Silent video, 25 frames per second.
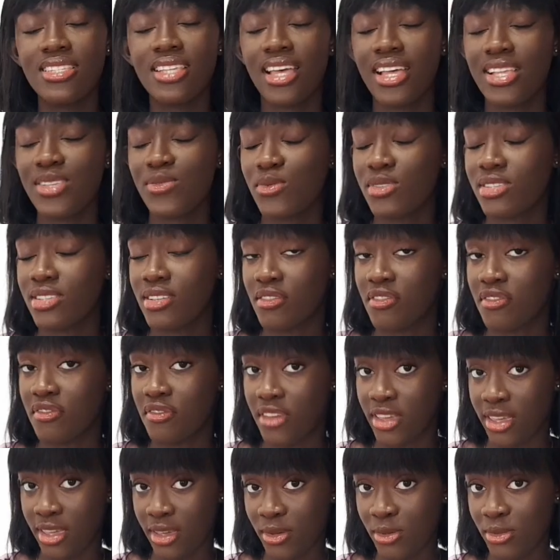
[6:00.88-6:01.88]
skirt was a
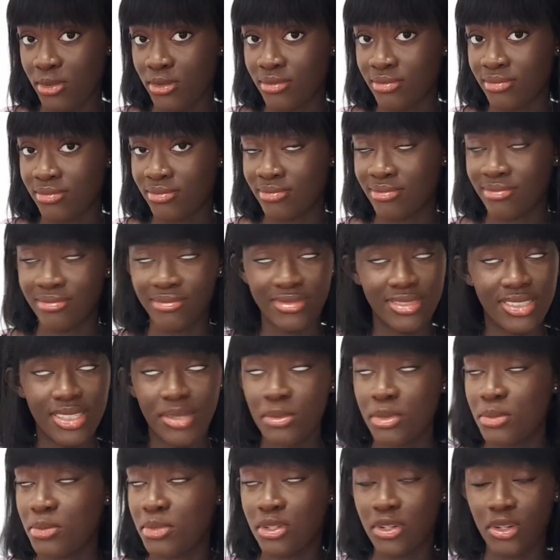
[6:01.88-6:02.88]
fail.
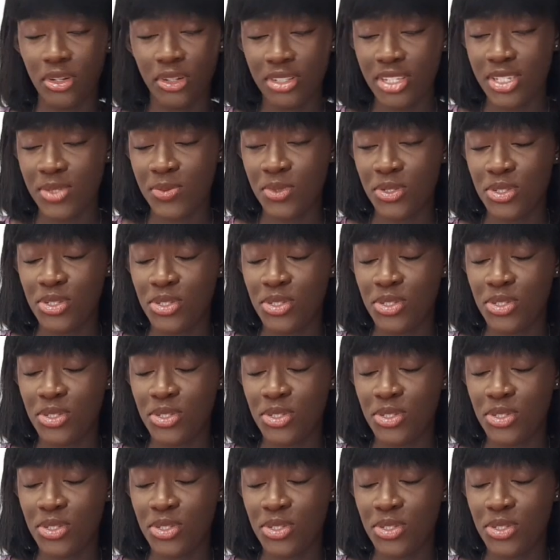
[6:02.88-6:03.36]
Let me be honest